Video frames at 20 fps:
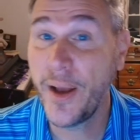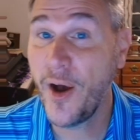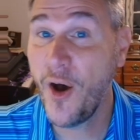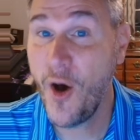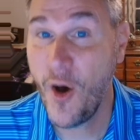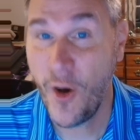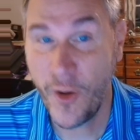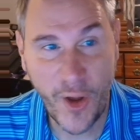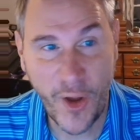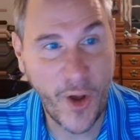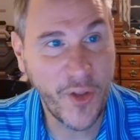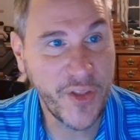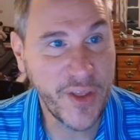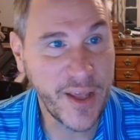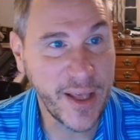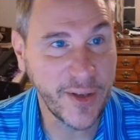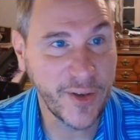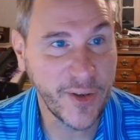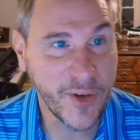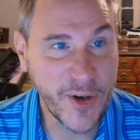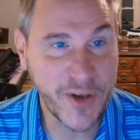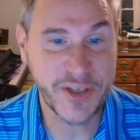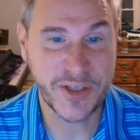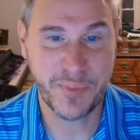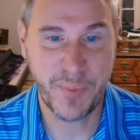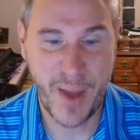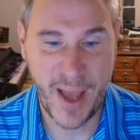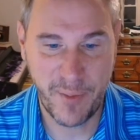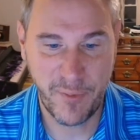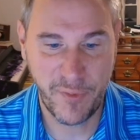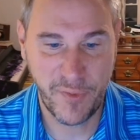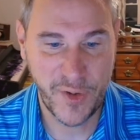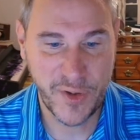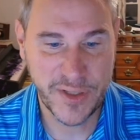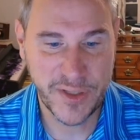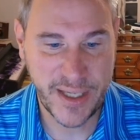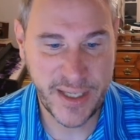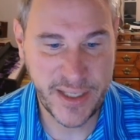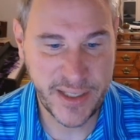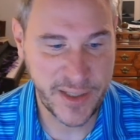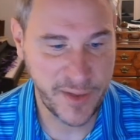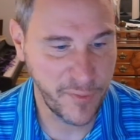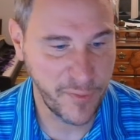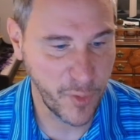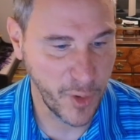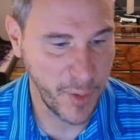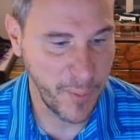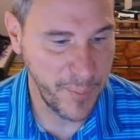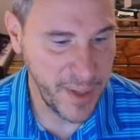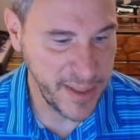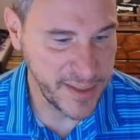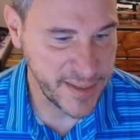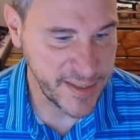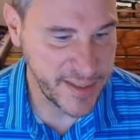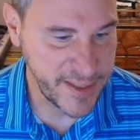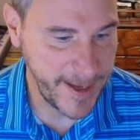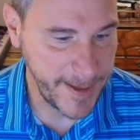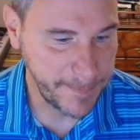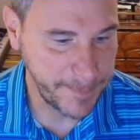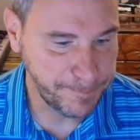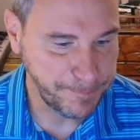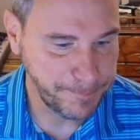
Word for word: on on the alerts map, folks. Easy for me to say.